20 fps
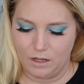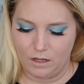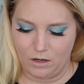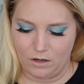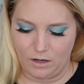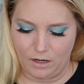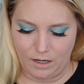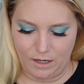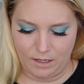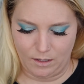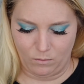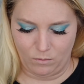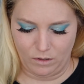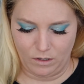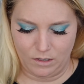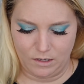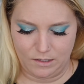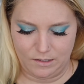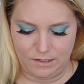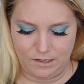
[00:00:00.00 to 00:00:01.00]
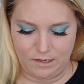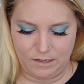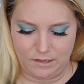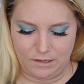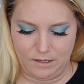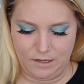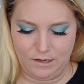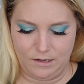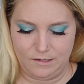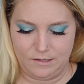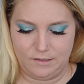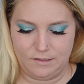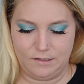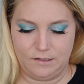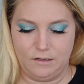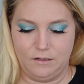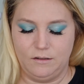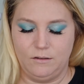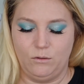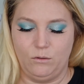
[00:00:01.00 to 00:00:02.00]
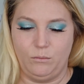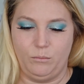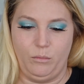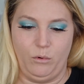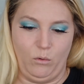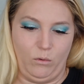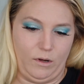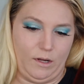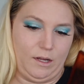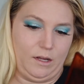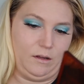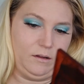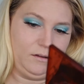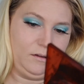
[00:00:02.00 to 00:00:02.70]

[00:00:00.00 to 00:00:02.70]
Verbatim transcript: All right, we're gonna take this, oh boy,